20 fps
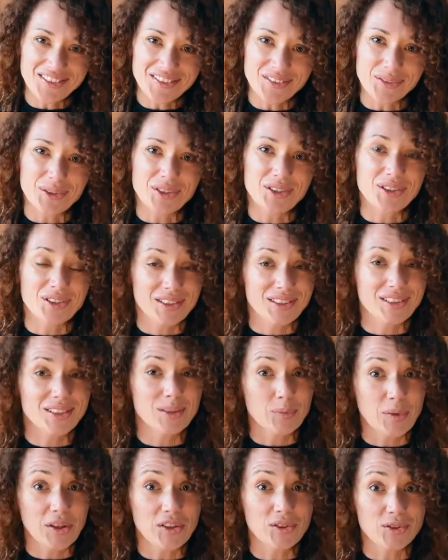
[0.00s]
which is the
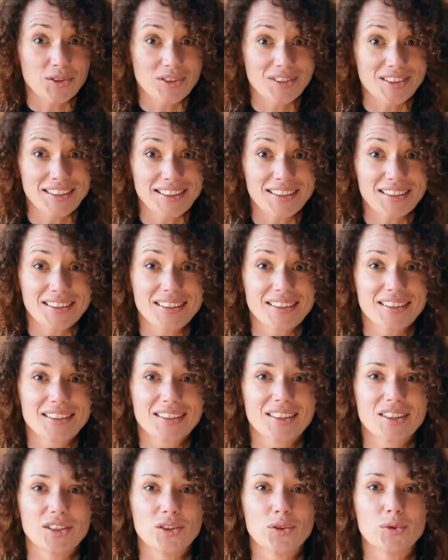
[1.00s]
special thing.
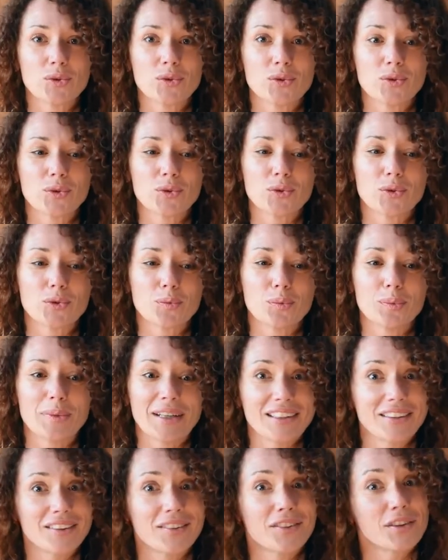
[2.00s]
You
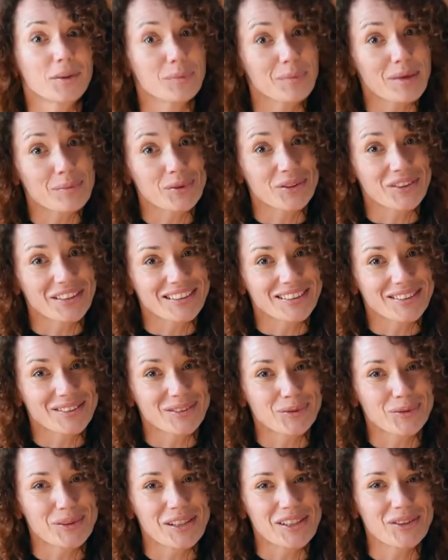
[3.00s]
better remember it
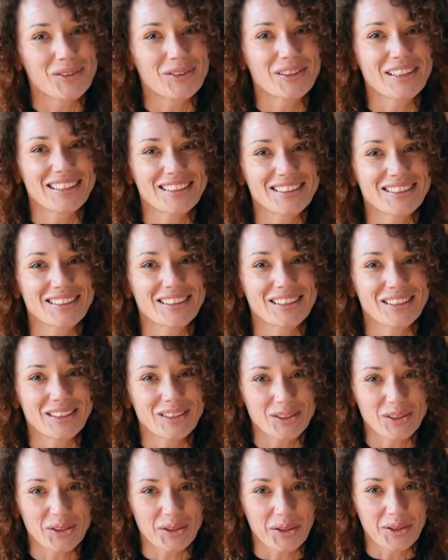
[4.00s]
when you get the
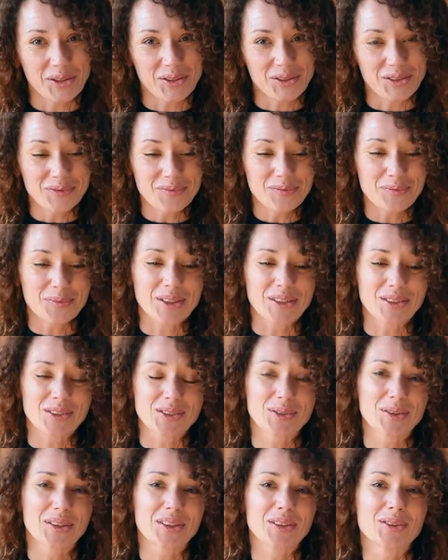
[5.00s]
initiation, because
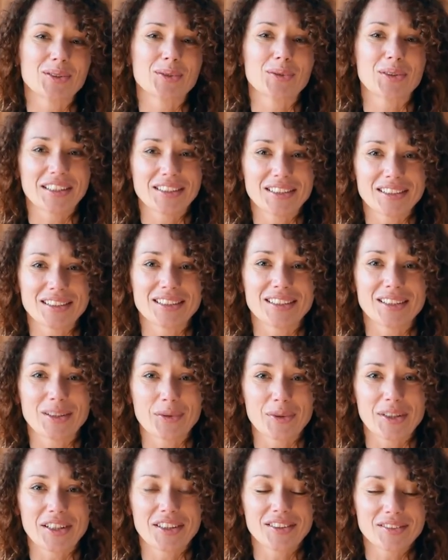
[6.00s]
you cannot write it
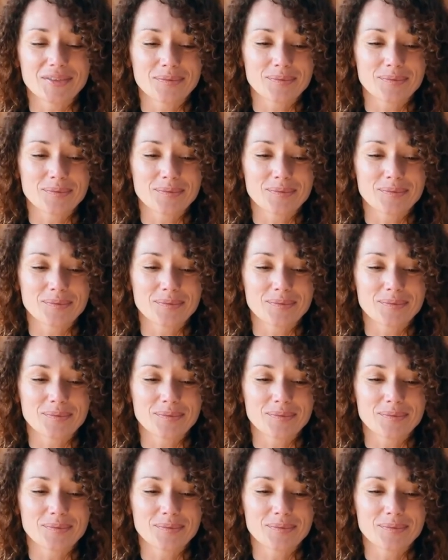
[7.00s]
anywhere.